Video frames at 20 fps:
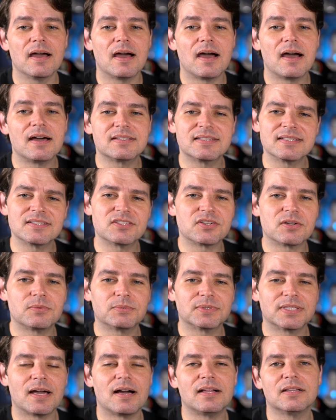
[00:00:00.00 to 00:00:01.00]
So let's start
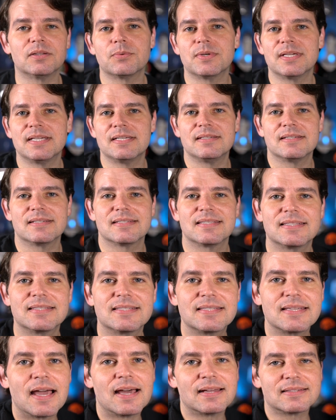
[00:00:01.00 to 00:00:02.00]
with the Halloween
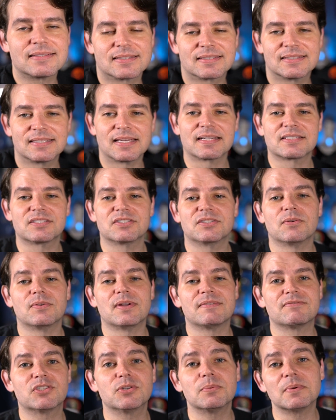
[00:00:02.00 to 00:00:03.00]
set, because I actually don't
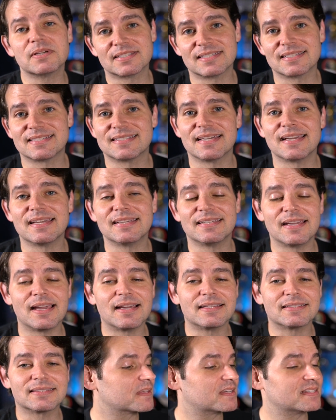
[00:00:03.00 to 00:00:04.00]
have too much to say yet,